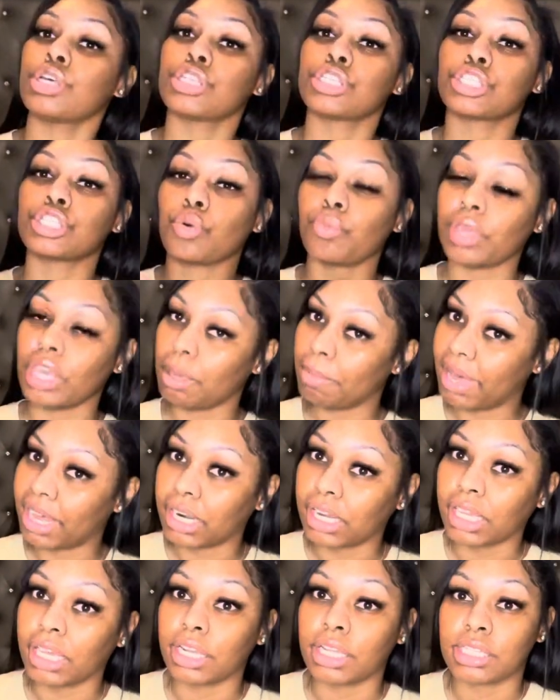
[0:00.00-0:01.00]
So we about
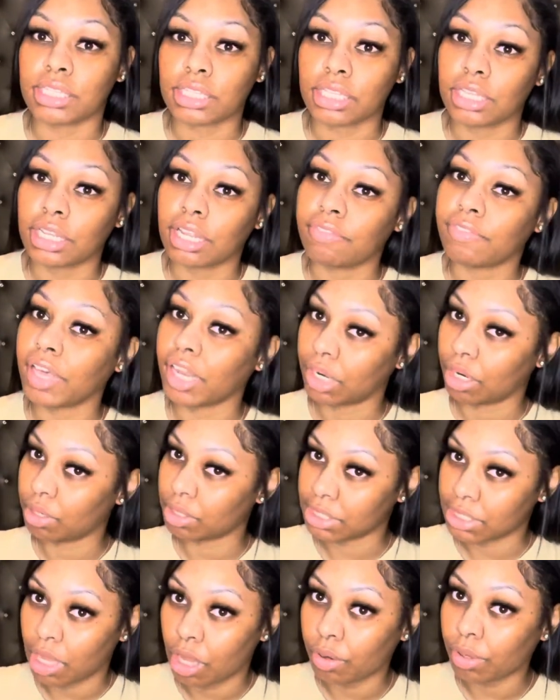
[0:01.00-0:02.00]
to get into the vendor
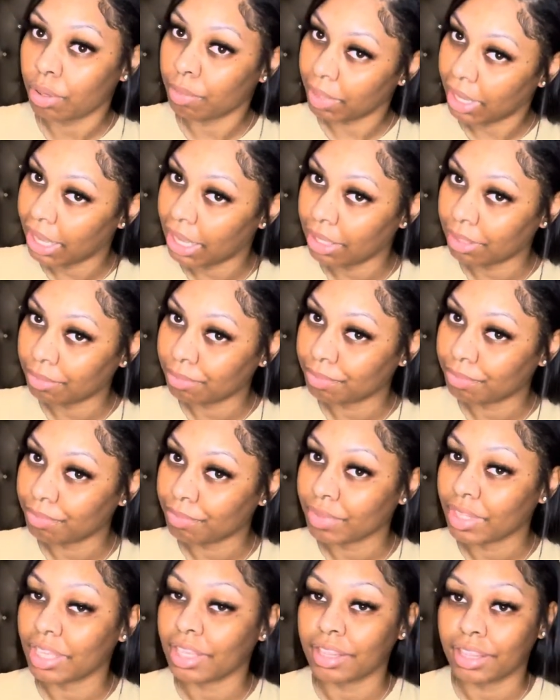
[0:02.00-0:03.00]
talk, okay?
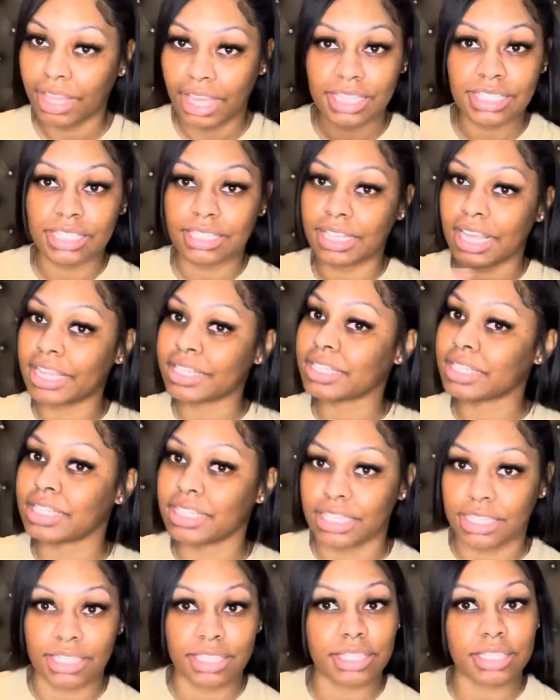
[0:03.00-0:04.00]
That's that's
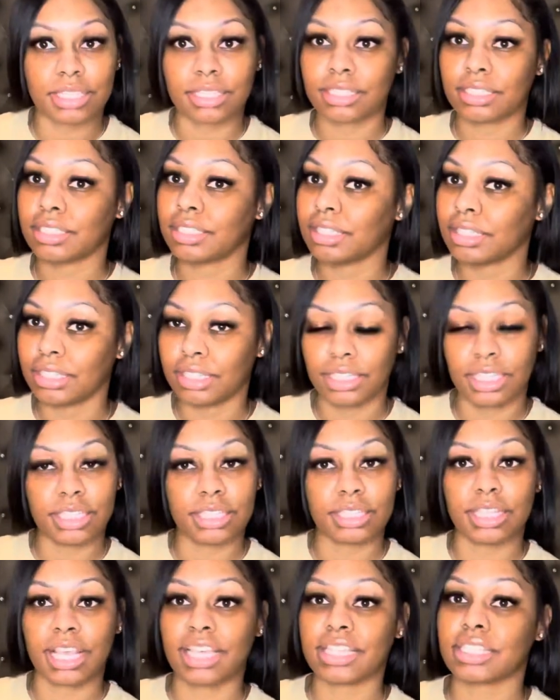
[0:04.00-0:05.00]
this. This
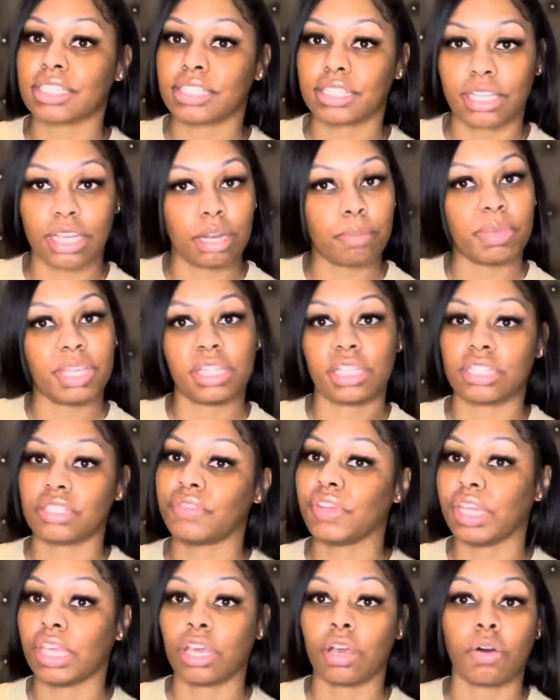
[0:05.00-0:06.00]
that's gonna be this
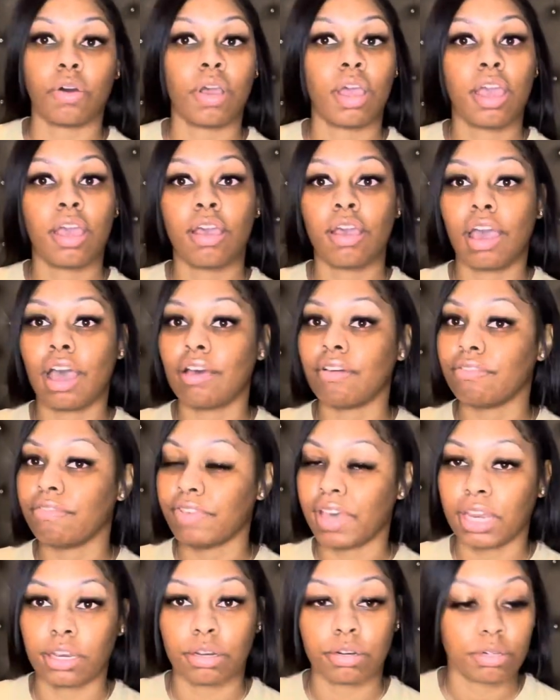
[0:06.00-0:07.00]
video.
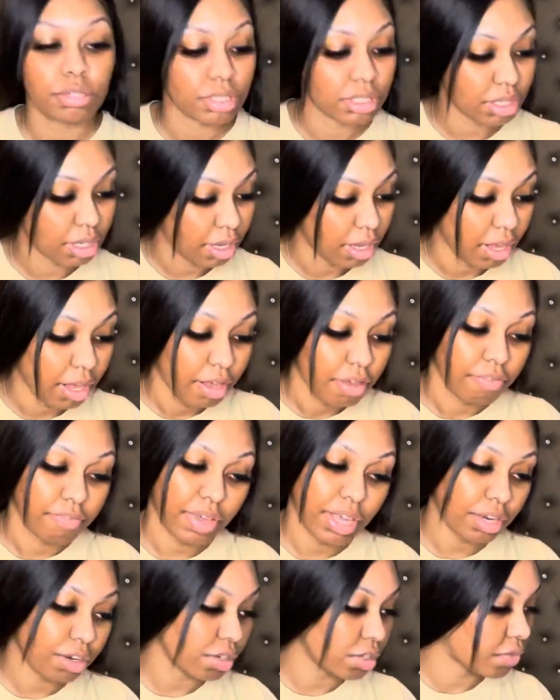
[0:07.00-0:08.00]
Vendors.
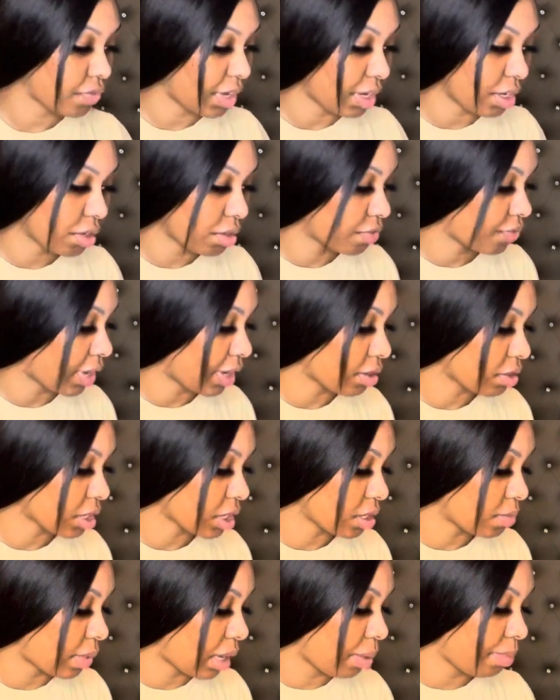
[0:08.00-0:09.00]
Vendors, vendors, vendors.
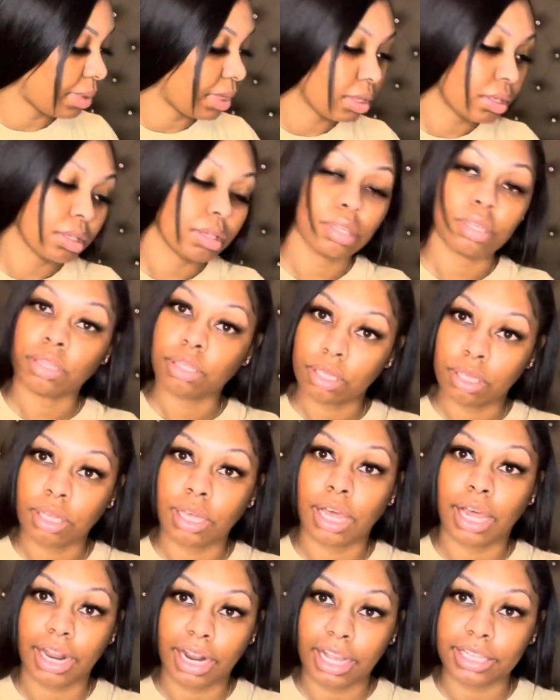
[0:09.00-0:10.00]
Cause baby,
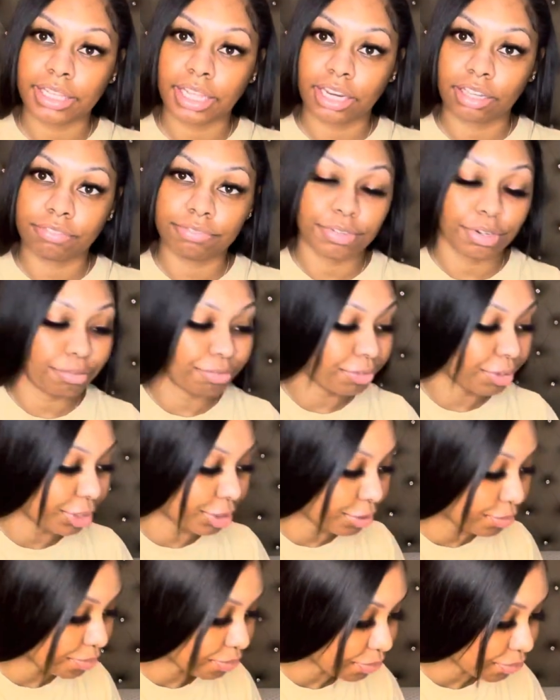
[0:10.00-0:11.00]
I got that info for
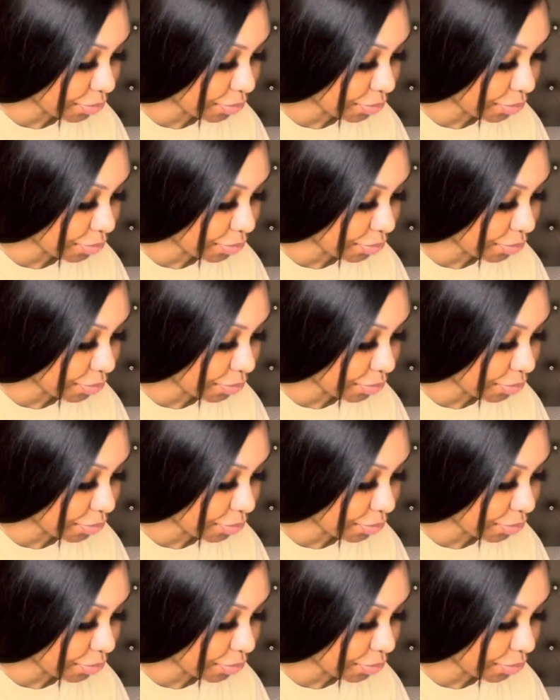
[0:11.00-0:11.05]
you.